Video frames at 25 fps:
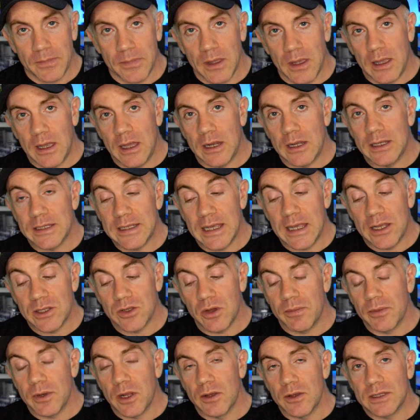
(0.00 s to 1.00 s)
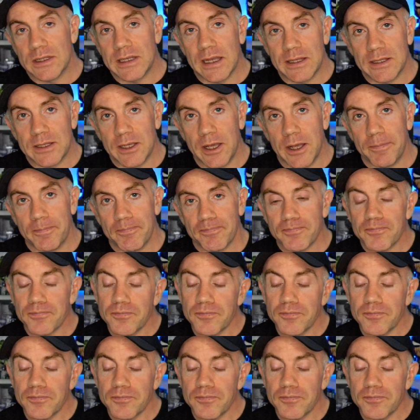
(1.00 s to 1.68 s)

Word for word: and a set of dominoes set up,